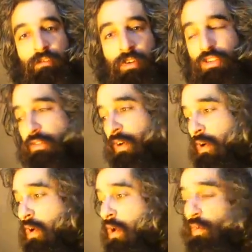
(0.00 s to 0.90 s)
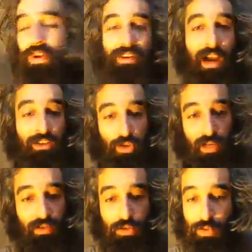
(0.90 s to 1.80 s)
First of all, we're
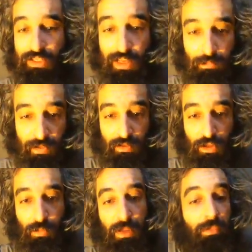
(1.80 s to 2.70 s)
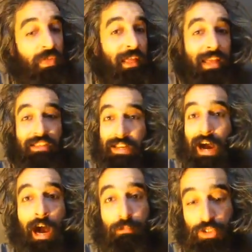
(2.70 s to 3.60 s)
indoctrinated to accept it. So people think that's an
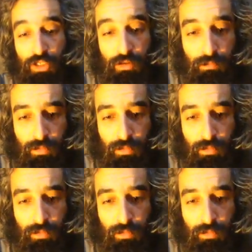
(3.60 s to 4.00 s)
option.